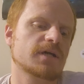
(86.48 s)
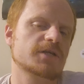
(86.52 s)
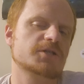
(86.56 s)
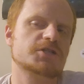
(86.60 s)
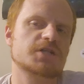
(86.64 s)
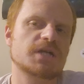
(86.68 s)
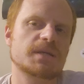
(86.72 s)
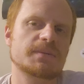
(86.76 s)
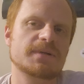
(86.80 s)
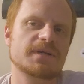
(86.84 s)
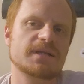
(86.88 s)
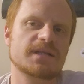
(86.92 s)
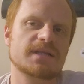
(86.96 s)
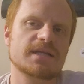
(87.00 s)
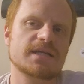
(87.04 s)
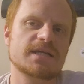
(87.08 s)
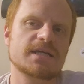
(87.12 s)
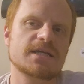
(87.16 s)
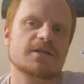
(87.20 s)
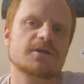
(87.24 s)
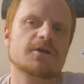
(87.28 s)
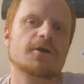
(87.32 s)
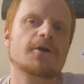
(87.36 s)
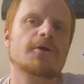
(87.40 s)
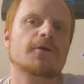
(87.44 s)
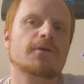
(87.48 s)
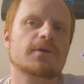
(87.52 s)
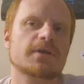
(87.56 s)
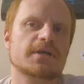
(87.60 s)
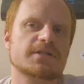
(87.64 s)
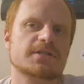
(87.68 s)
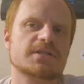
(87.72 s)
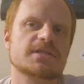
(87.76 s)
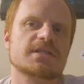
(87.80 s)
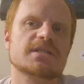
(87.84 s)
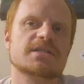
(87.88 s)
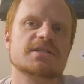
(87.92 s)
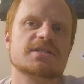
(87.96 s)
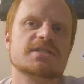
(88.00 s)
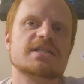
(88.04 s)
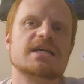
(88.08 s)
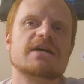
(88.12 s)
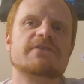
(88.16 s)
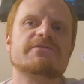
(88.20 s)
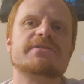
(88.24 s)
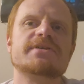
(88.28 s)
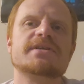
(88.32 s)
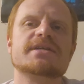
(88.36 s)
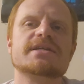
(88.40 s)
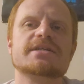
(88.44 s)
Jamie Lee Curtis in the
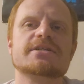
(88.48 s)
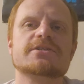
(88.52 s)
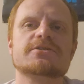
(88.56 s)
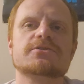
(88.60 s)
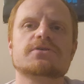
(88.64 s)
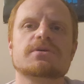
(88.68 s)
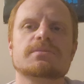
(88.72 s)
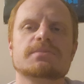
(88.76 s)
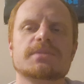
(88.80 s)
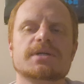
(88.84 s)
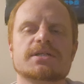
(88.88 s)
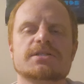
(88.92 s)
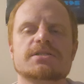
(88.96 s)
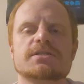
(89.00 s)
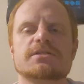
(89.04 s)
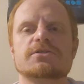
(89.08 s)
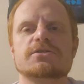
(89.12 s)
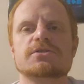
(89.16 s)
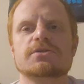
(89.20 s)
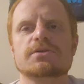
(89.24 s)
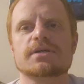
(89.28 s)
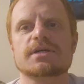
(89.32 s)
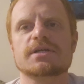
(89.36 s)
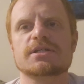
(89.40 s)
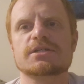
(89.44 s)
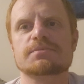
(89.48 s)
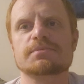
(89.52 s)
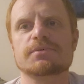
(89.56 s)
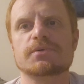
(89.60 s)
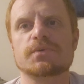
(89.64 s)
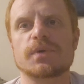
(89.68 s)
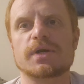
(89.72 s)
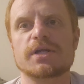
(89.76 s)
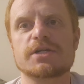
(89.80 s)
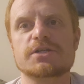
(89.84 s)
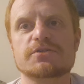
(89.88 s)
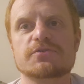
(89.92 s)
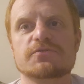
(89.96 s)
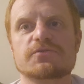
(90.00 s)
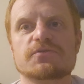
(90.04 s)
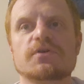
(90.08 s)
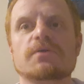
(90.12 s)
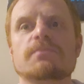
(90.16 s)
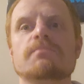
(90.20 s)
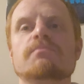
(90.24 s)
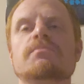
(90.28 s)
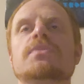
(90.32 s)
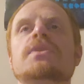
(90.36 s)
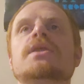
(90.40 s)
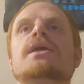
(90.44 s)
70s, who I'm guessing took inspiration
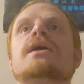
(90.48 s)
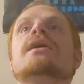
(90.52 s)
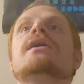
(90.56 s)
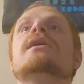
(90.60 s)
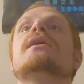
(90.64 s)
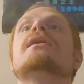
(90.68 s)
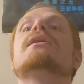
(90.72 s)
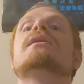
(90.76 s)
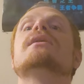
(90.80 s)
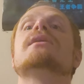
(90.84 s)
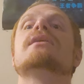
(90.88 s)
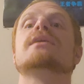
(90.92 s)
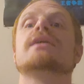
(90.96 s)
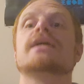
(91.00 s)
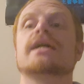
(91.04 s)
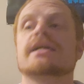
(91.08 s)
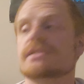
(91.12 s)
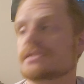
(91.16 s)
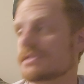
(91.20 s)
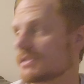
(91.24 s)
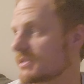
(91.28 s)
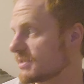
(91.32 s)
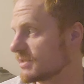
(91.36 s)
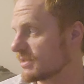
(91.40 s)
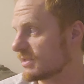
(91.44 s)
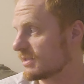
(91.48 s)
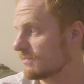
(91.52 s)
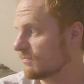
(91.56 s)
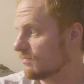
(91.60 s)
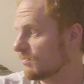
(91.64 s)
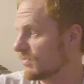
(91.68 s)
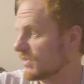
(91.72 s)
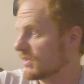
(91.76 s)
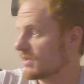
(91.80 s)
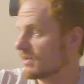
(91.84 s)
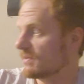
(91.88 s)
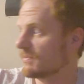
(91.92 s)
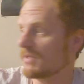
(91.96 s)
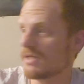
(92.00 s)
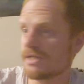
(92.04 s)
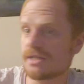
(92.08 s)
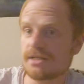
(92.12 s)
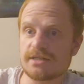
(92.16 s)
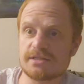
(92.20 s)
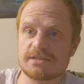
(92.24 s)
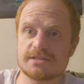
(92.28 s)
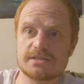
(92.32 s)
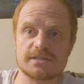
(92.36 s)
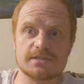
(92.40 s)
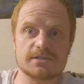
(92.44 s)
from. Yes, I mean,
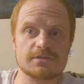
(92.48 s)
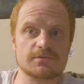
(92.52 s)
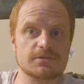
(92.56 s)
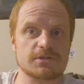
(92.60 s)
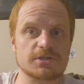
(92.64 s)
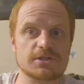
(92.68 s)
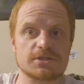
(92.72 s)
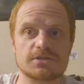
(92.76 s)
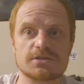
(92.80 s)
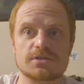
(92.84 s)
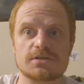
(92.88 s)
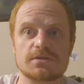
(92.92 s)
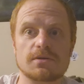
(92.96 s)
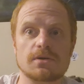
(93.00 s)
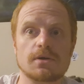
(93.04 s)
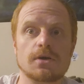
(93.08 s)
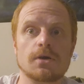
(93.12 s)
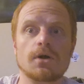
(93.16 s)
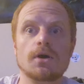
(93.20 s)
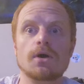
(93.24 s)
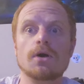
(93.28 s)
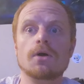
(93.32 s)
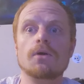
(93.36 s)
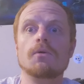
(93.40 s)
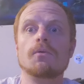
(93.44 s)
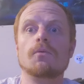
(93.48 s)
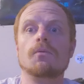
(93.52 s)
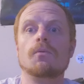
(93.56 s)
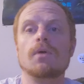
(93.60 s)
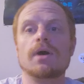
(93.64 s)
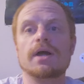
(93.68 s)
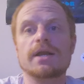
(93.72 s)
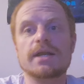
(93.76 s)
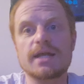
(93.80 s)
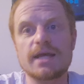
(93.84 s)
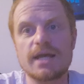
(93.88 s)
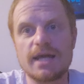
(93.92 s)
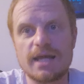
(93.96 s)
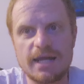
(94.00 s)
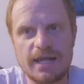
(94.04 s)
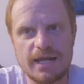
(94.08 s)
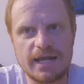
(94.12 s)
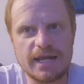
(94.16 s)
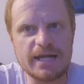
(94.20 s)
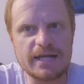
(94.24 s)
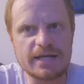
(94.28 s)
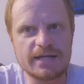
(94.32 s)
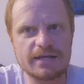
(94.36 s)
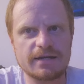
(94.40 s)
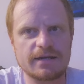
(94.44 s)
this is just one
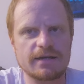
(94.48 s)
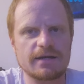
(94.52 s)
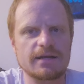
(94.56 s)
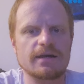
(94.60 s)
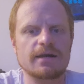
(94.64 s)
heck